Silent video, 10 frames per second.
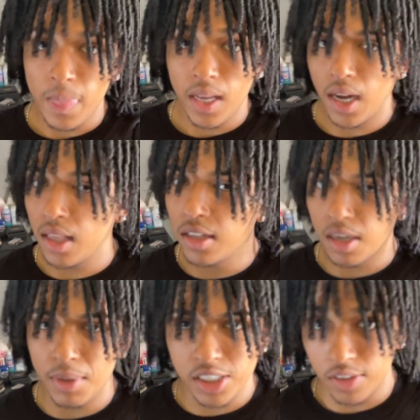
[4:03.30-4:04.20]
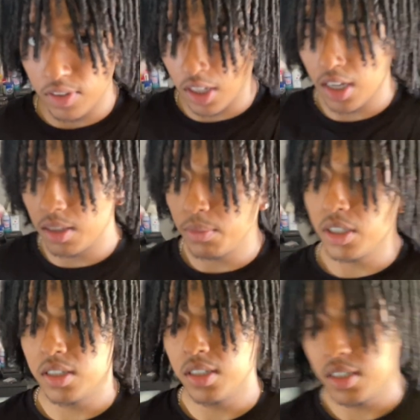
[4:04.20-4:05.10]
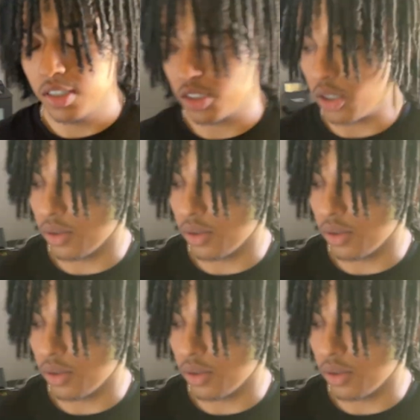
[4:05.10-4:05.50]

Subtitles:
I look at myself a lot in the mirror, so